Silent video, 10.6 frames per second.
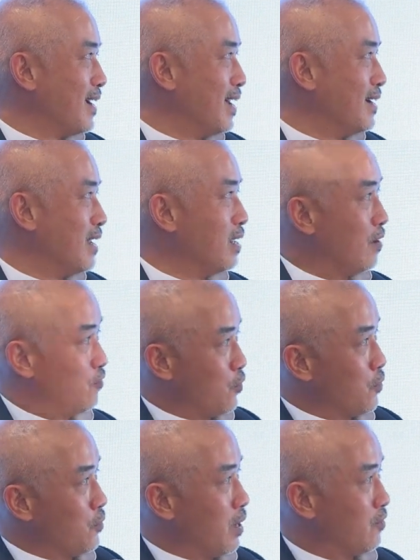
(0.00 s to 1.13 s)
And then if
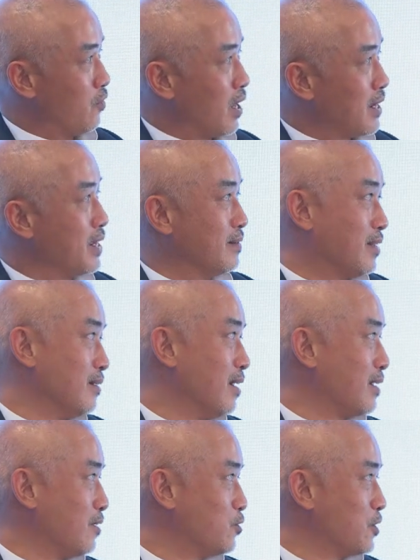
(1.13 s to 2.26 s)
you like it, then I
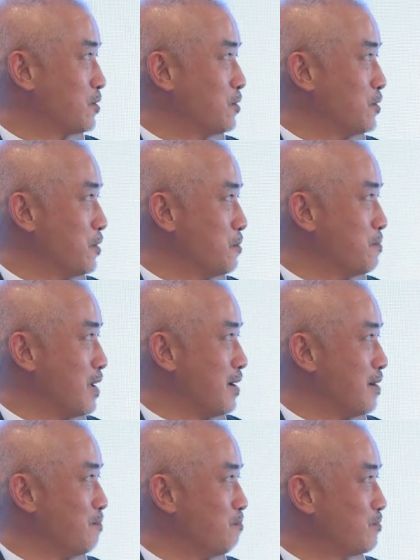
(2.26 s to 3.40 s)
can just
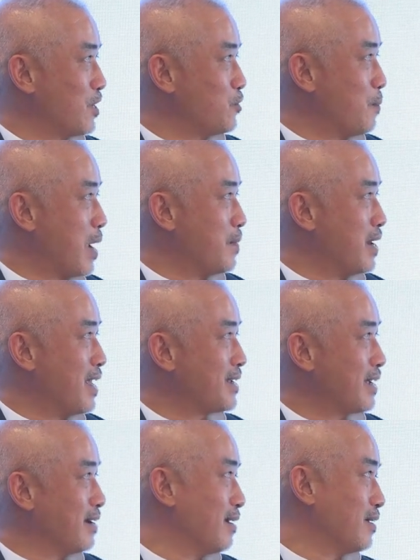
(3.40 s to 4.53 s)
send you a payment link,
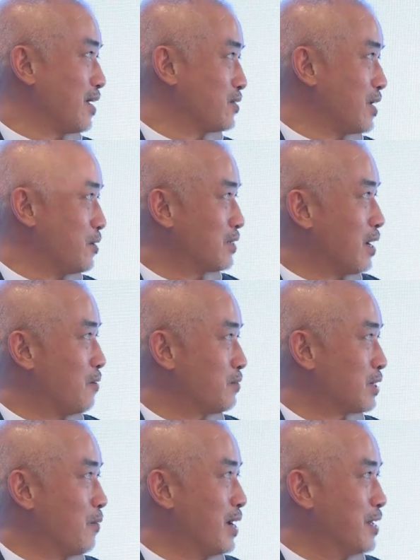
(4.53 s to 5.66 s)
and then I can send it
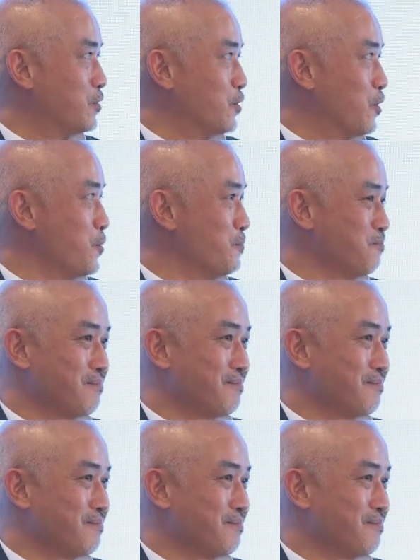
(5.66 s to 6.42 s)
directly to your home.